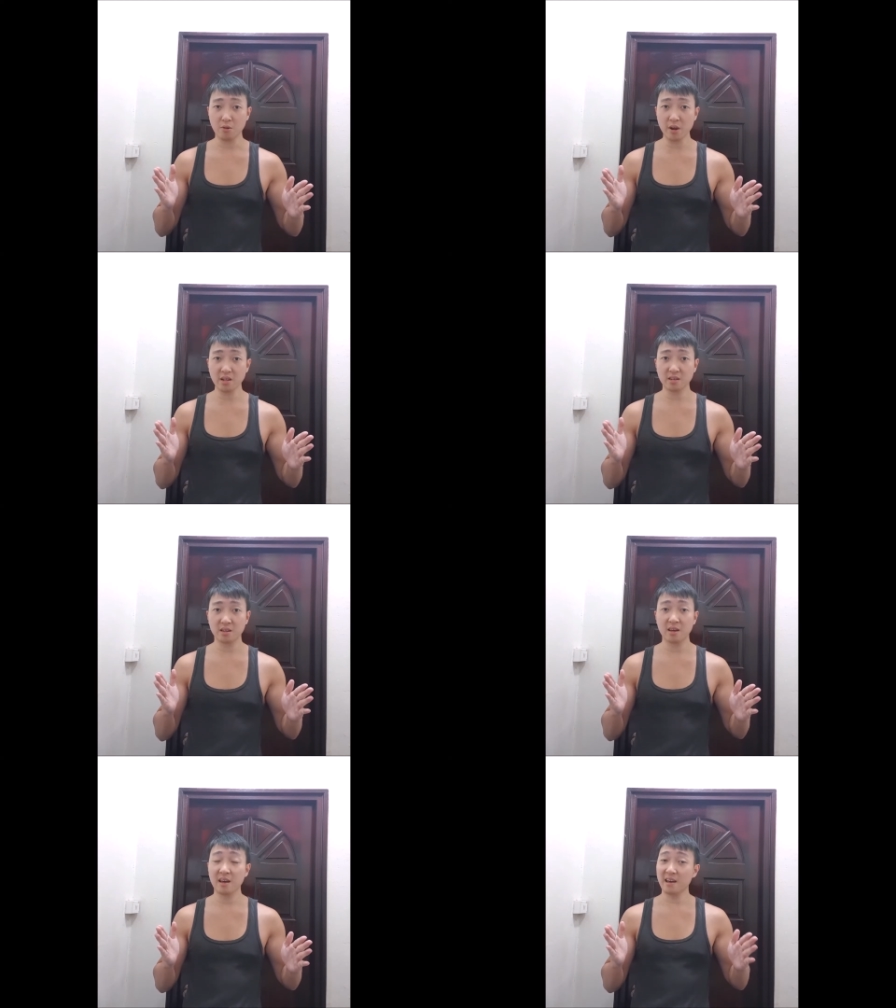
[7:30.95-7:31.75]
Alright?
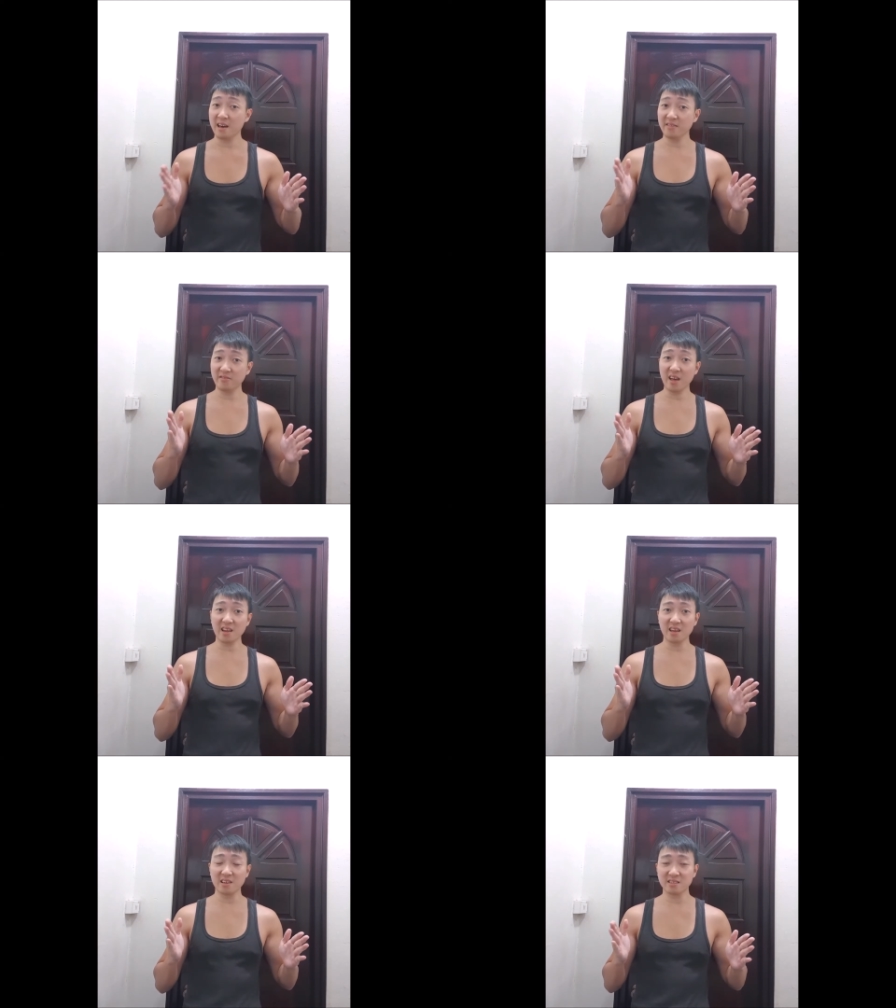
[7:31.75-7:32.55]
And
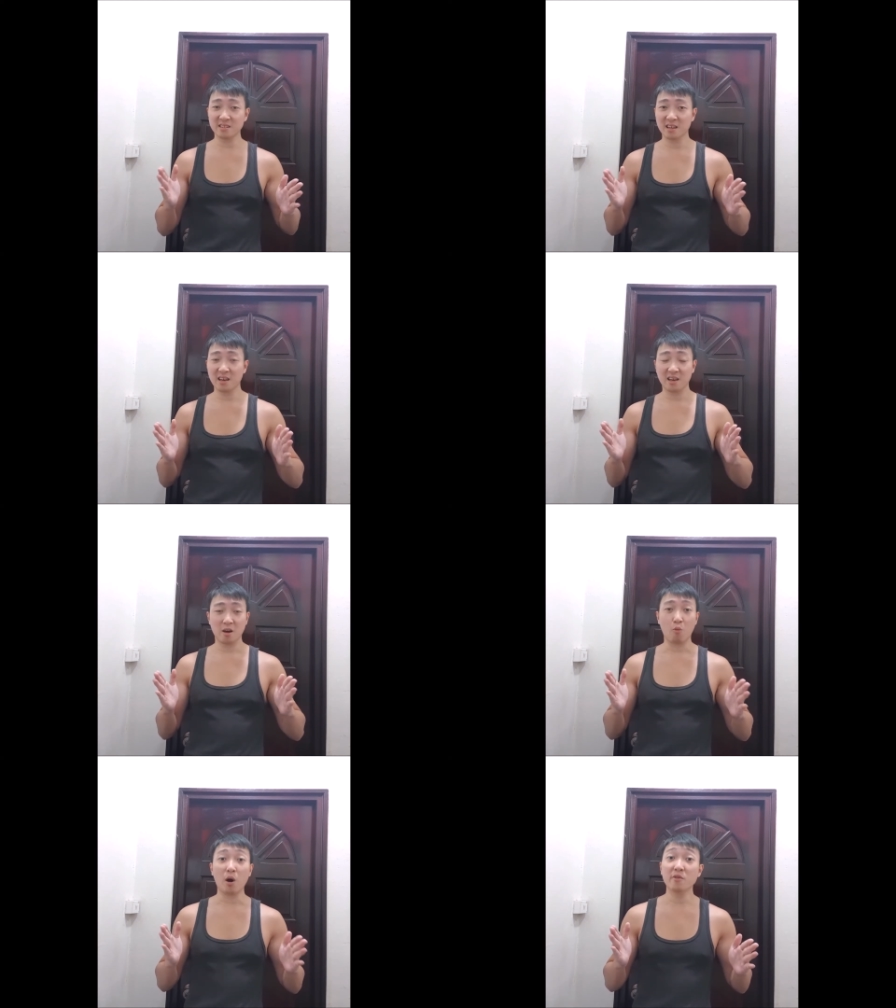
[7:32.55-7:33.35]
that is
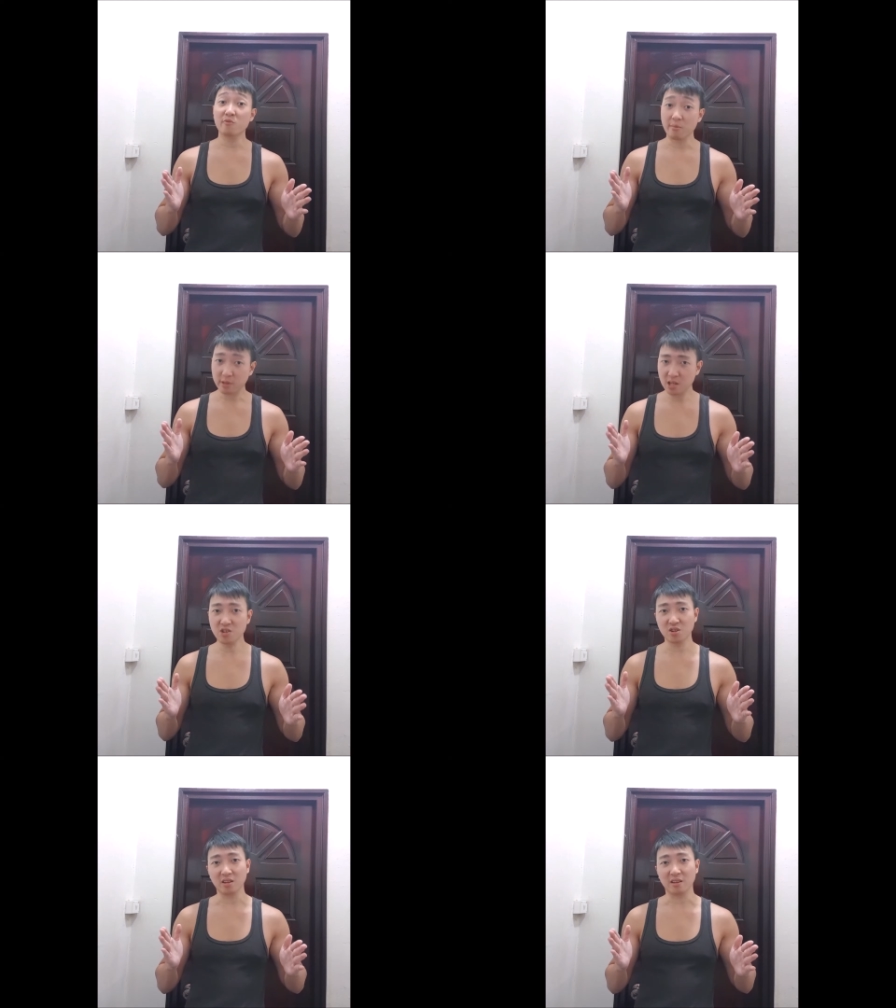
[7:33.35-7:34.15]
1
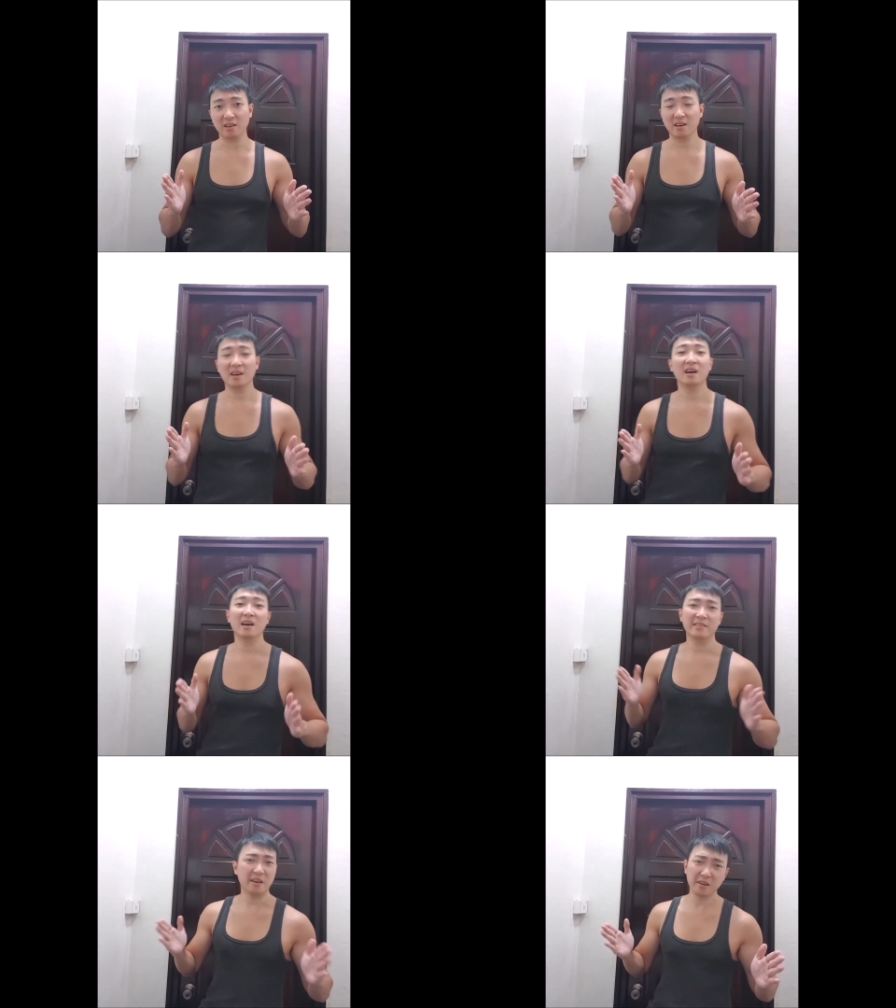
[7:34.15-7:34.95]
repetition.
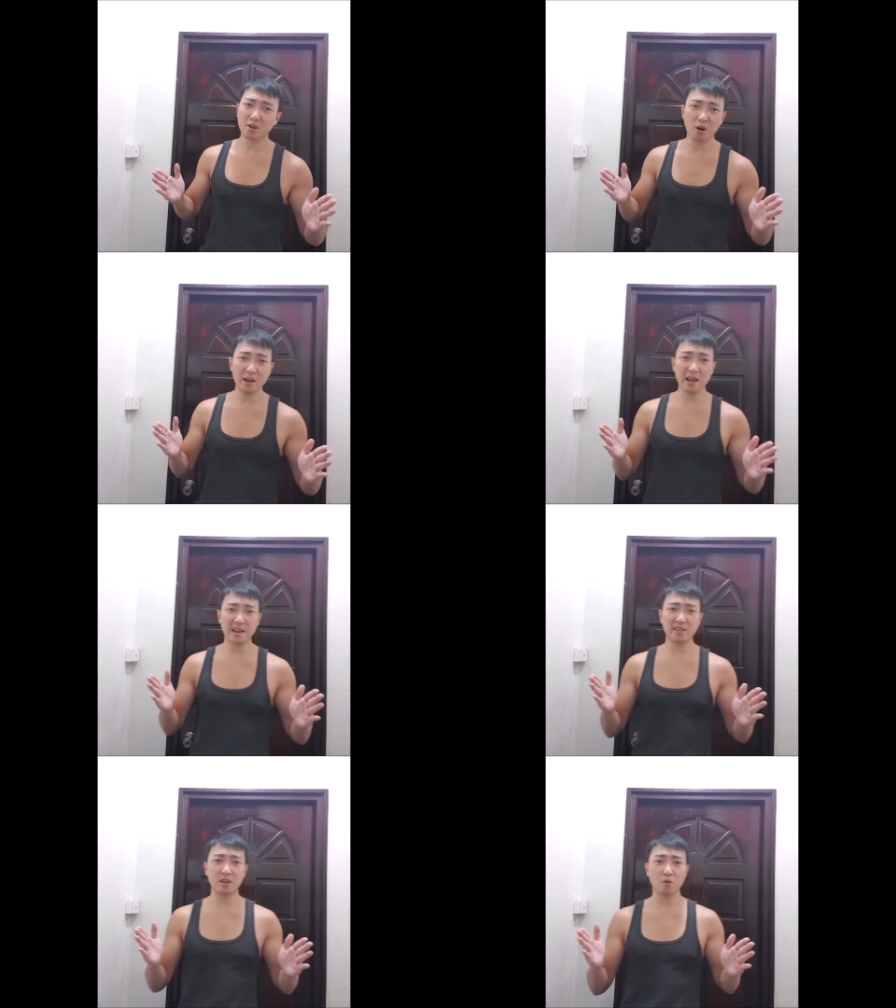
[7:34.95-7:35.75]
Now you can call it
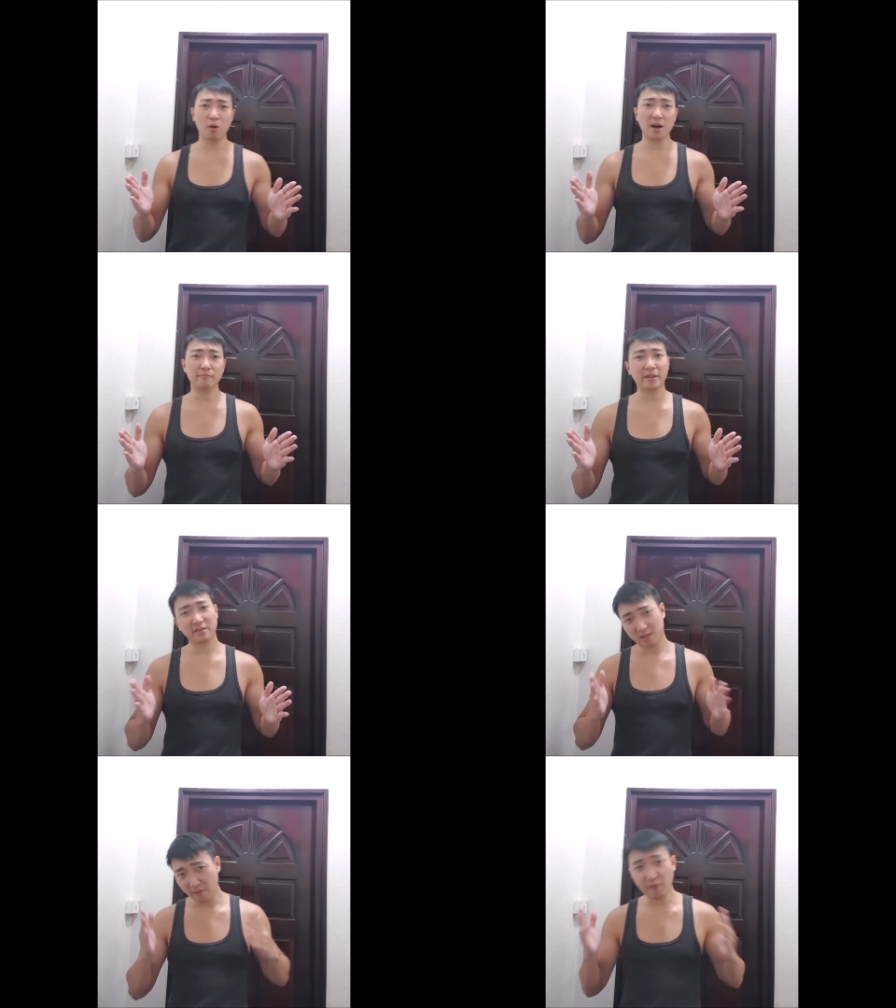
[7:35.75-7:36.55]
anything you want, but
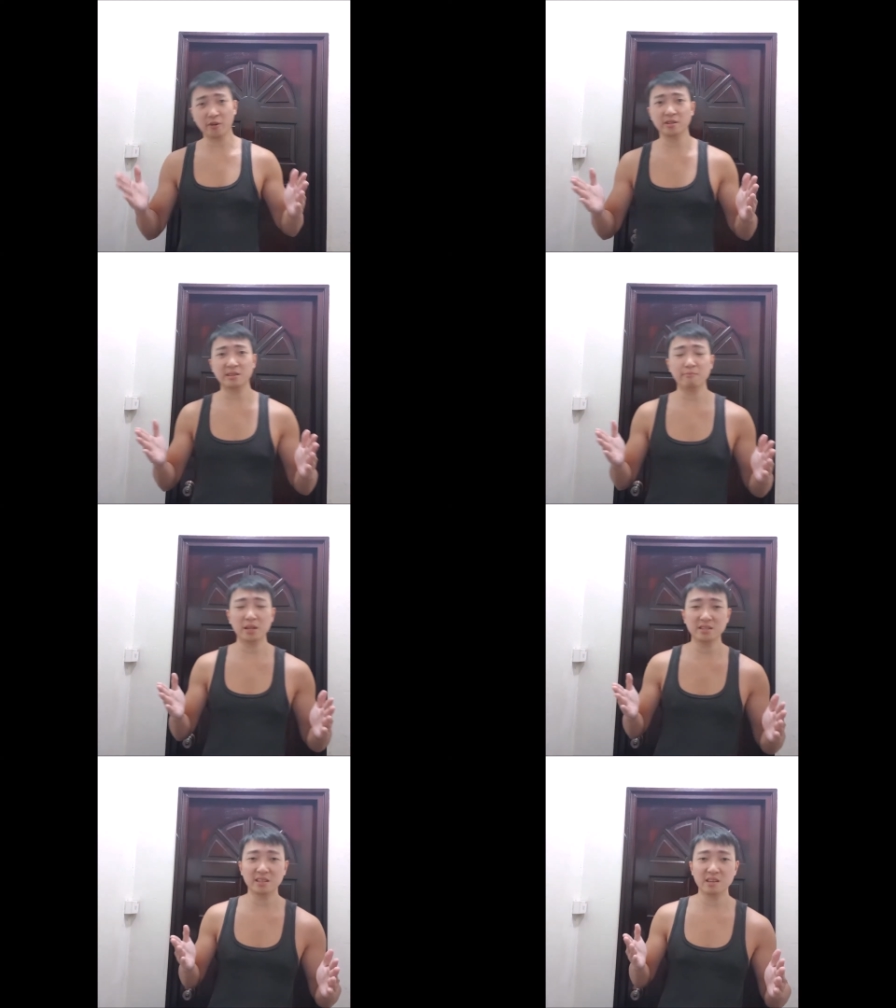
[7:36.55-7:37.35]
for the
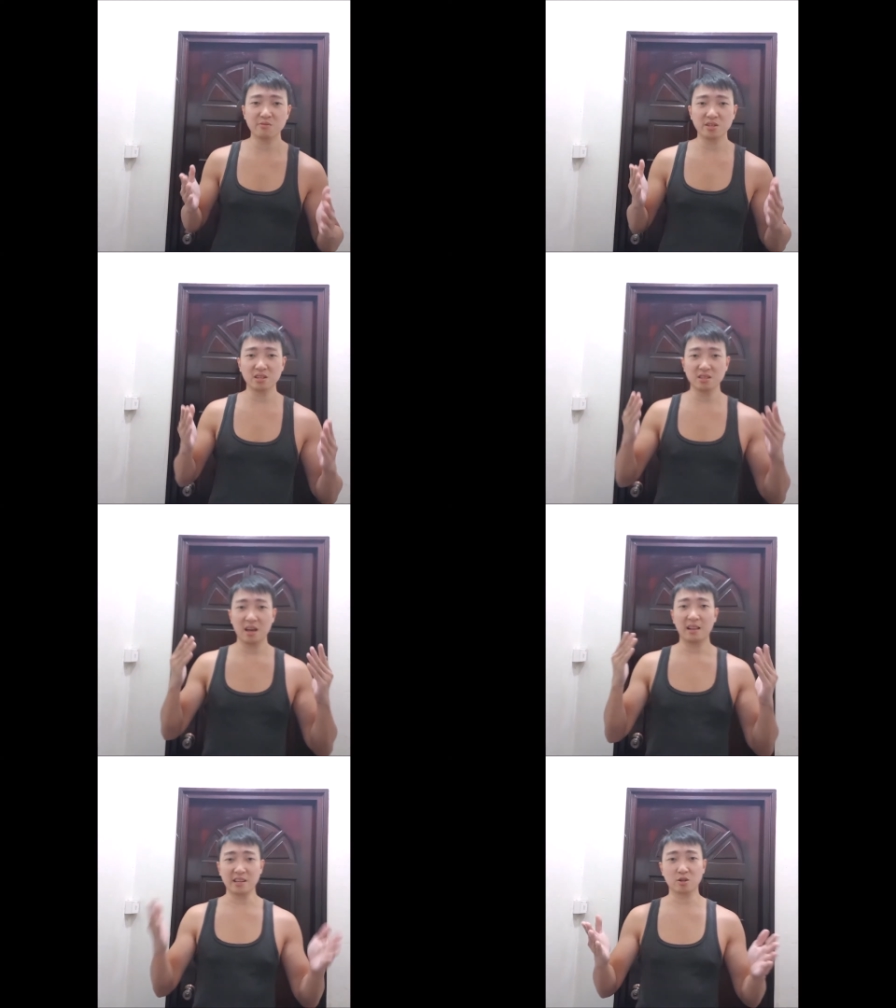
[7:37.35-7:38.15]
simplicity reasons,
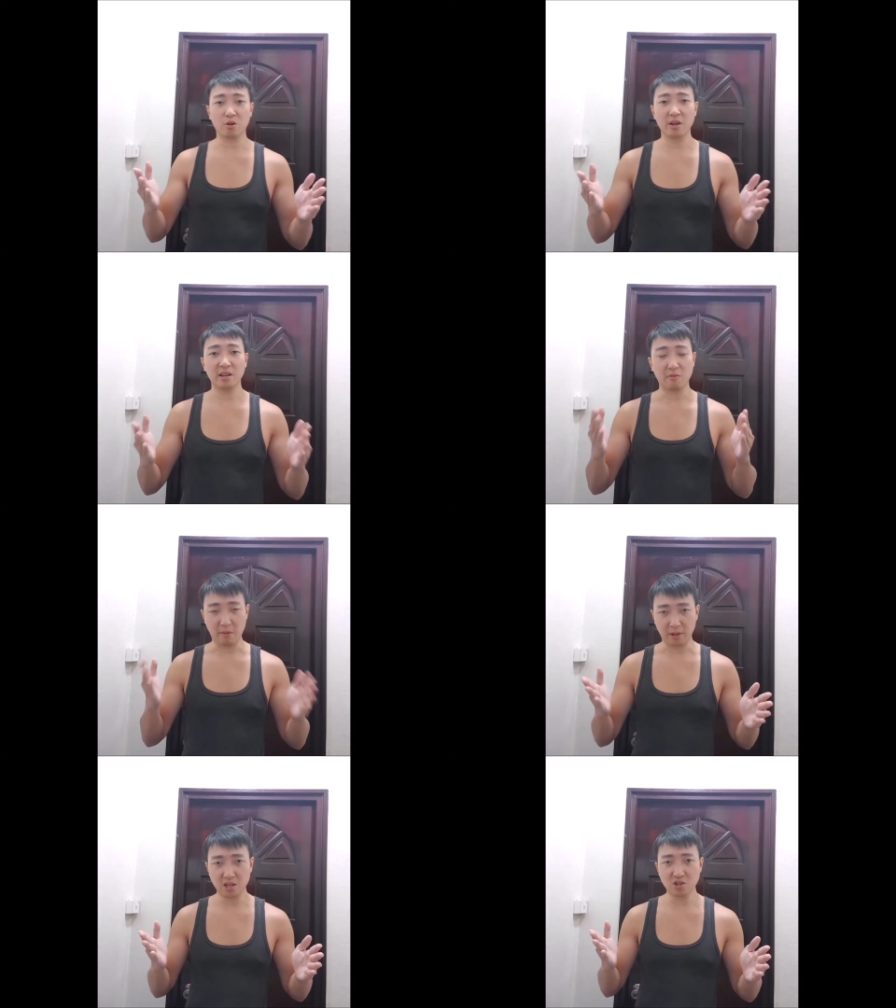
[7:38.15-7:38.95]
let's call it a
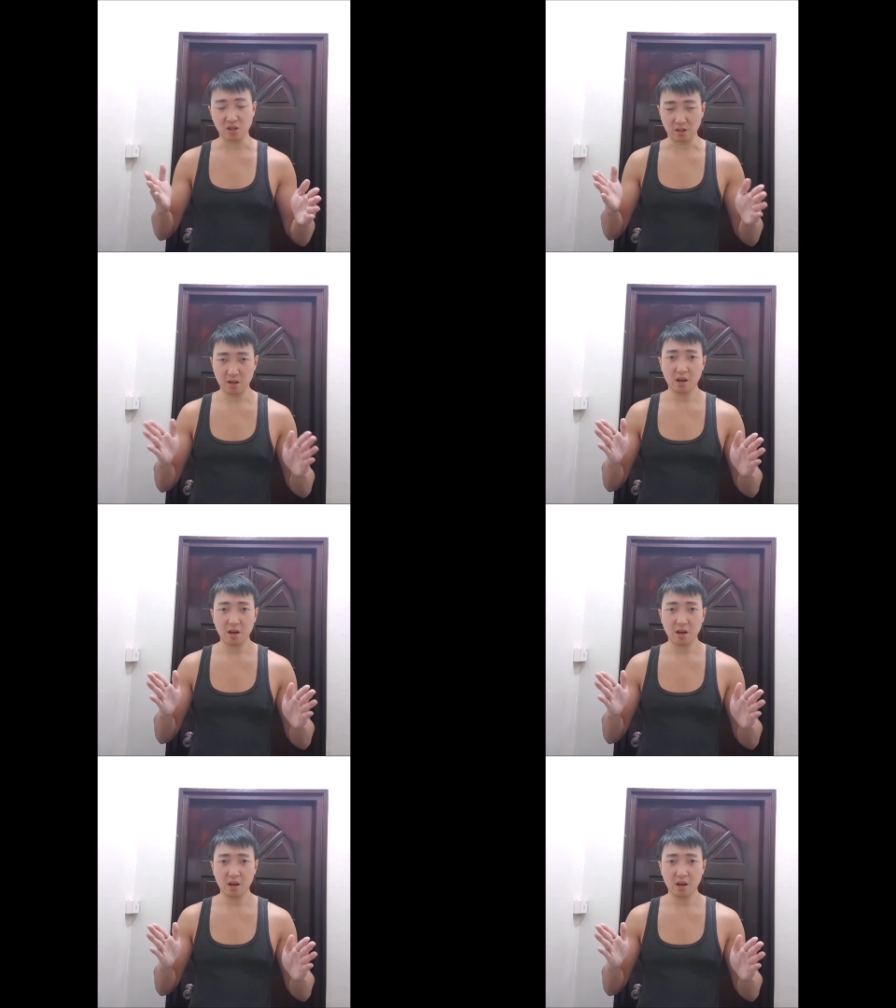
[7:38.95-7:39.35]
repetition.